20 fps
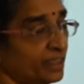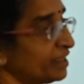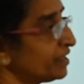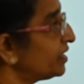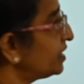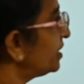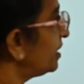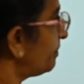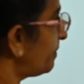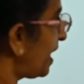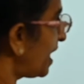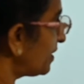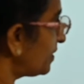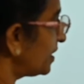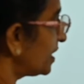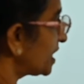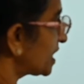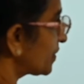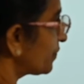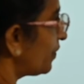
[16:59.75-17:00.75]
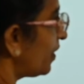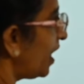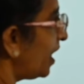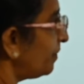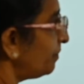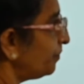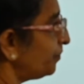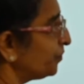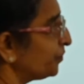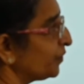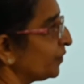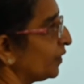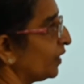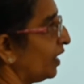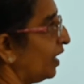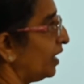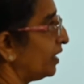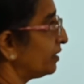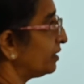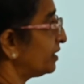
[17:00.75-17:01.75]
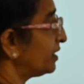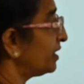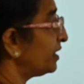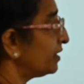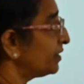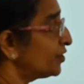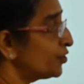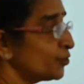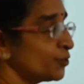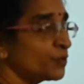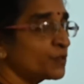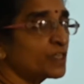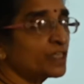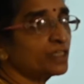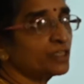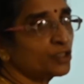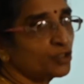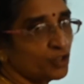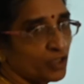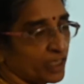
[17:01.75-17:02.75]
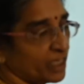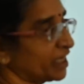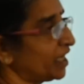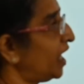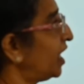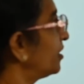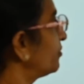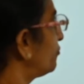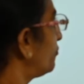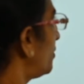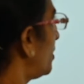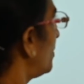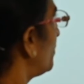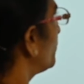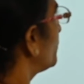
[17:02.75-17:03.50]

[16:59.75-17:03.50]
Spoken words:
it in the matrix form, reduce it to echelon form.